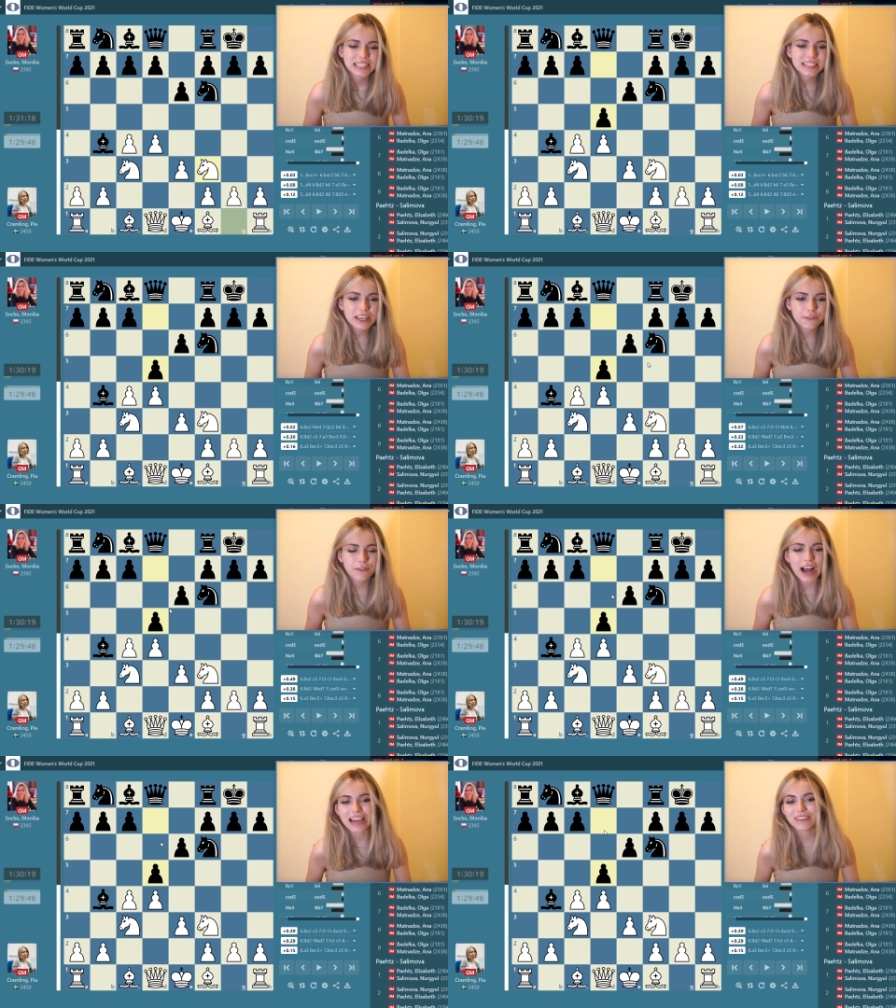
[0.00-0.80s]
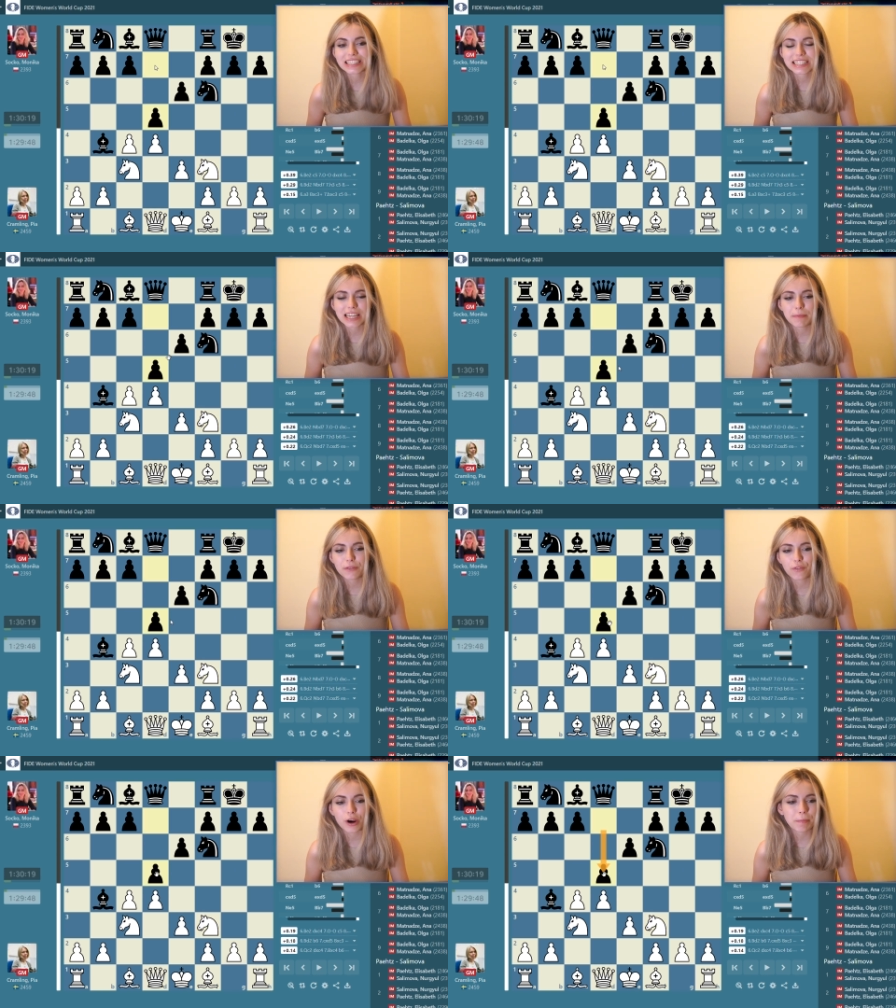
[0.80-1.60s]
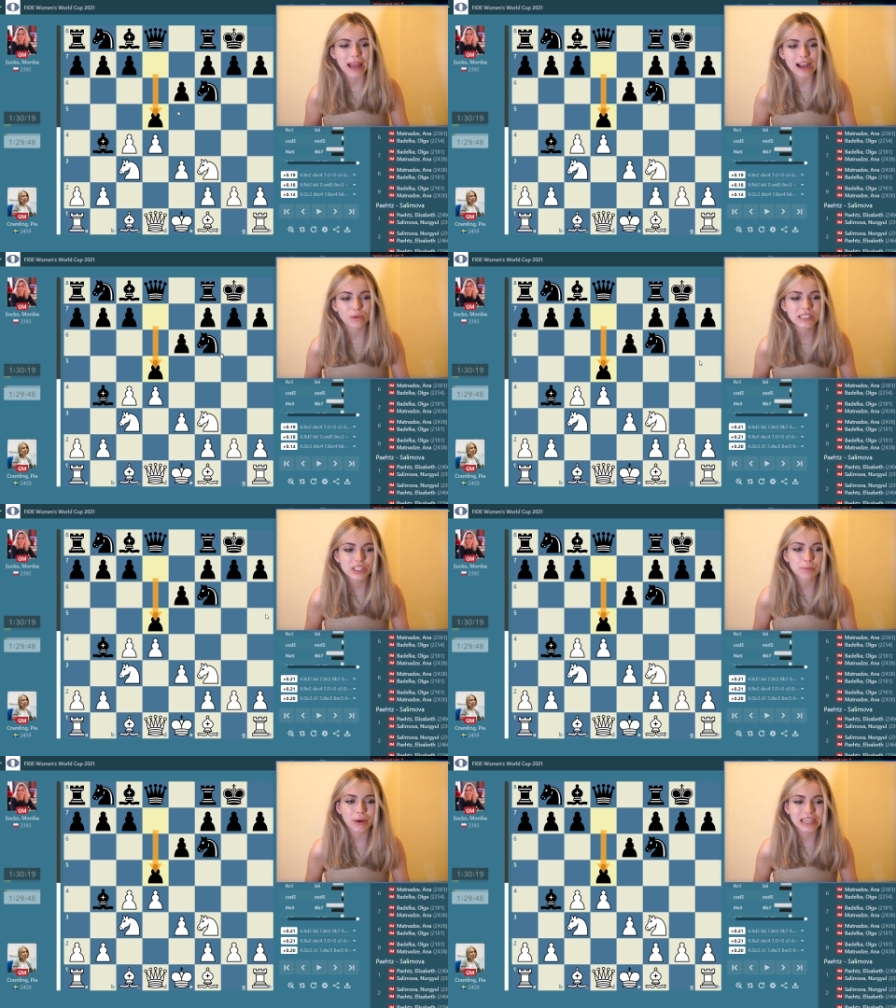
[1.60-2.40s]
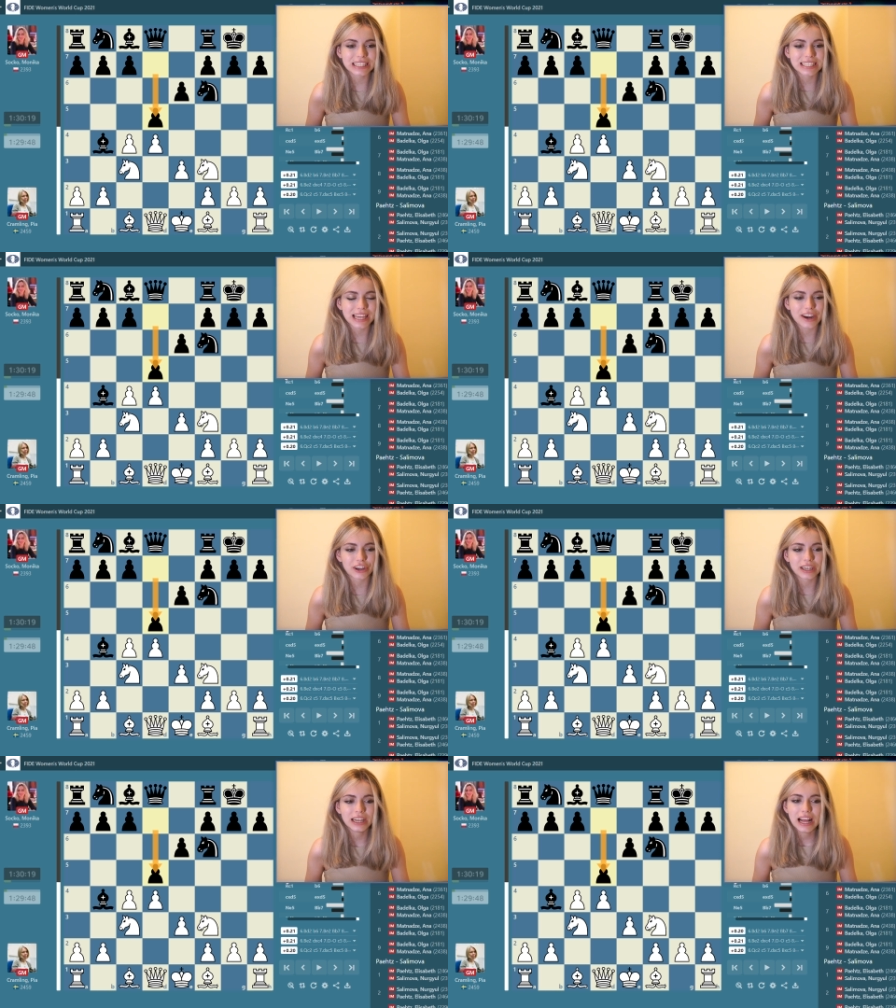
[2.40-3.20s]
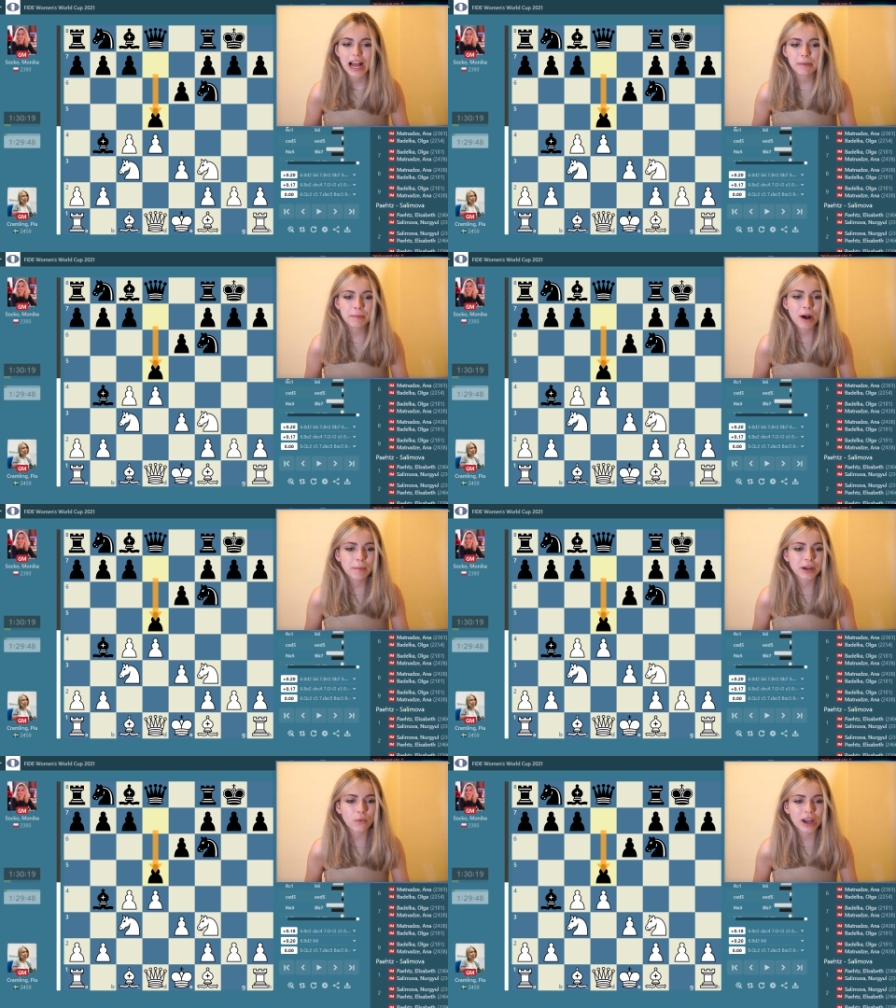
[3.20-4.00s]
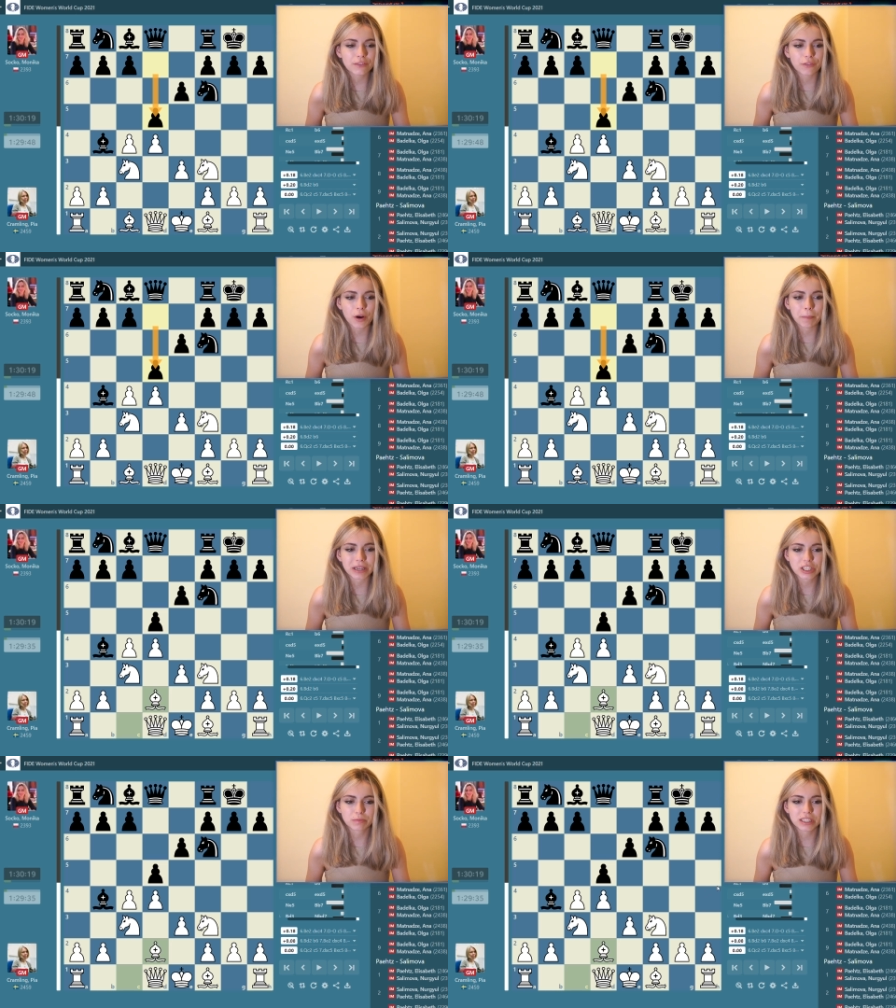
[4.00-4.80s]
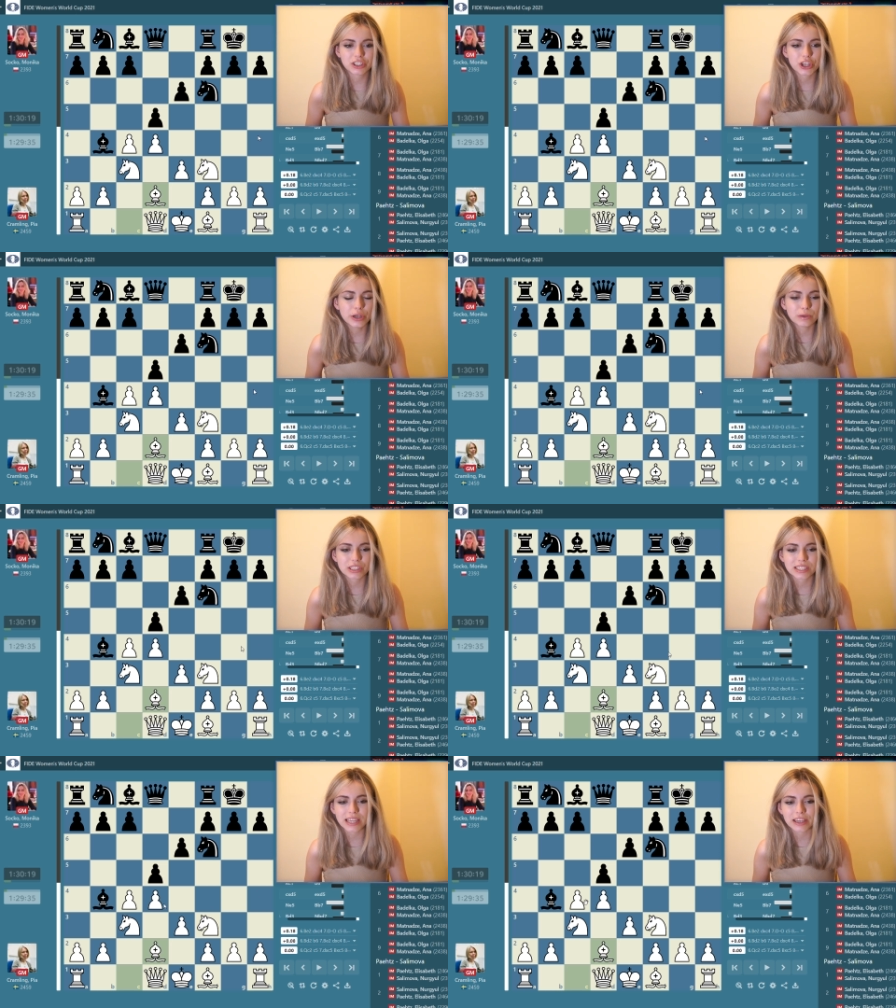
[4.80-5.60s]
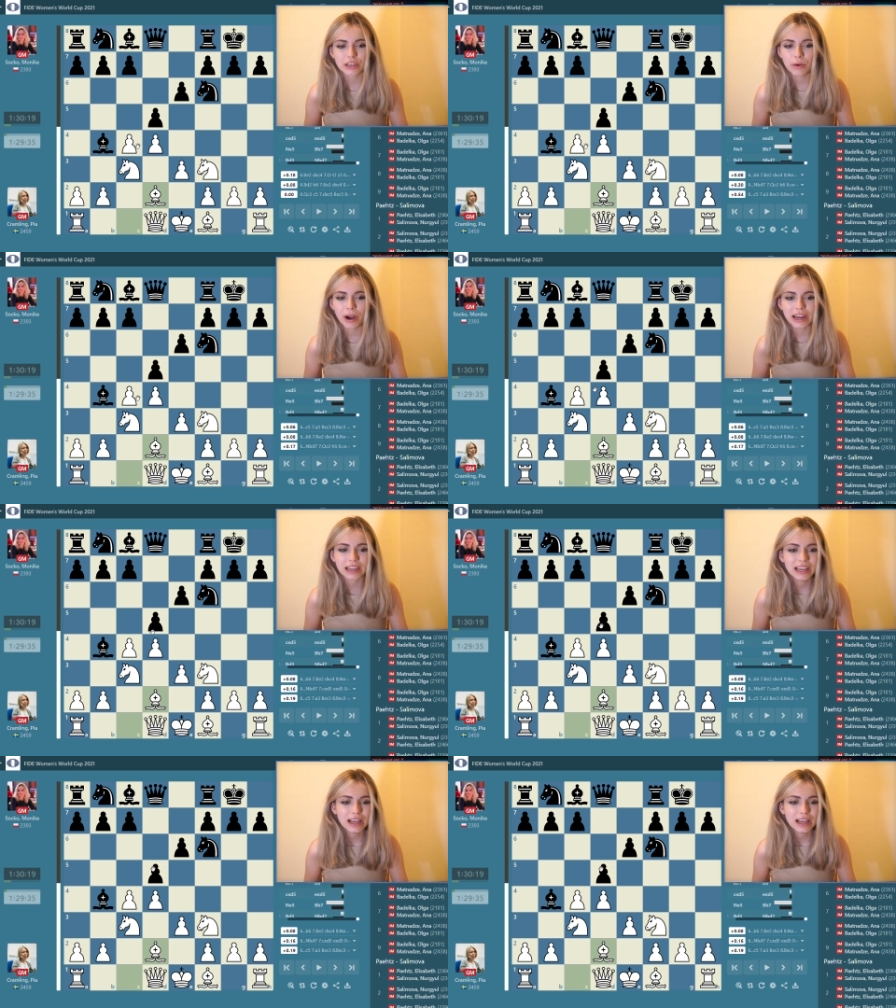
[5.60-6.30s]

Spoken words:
d5, as I said before, black wants to break the center, and my mom here went for bishop d2, just saying, you know what,